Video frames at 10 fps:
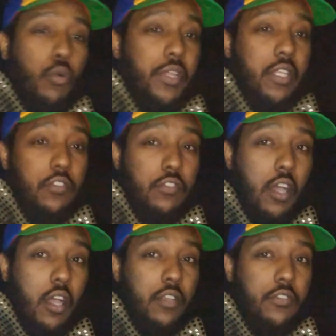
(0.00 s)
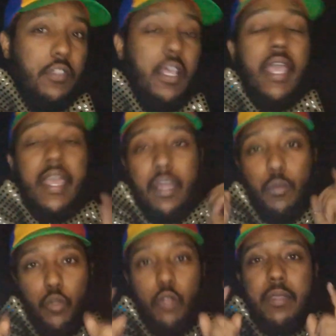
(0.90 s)
owning stocks. And I
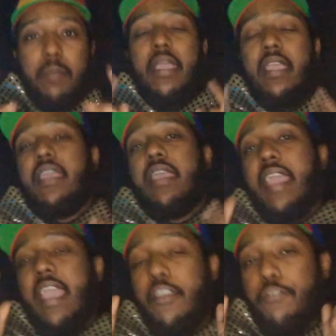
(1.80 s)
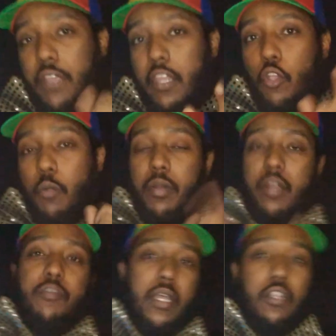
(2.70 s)
will be making a video,
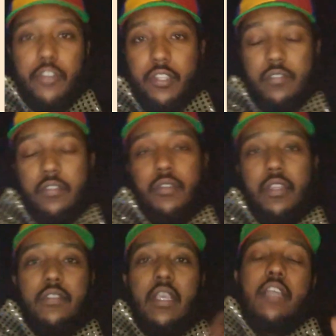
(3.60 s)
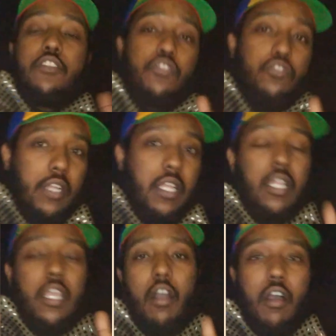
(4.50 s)
part of my learning series,
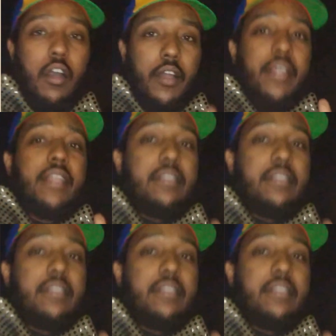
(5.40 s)
strictly on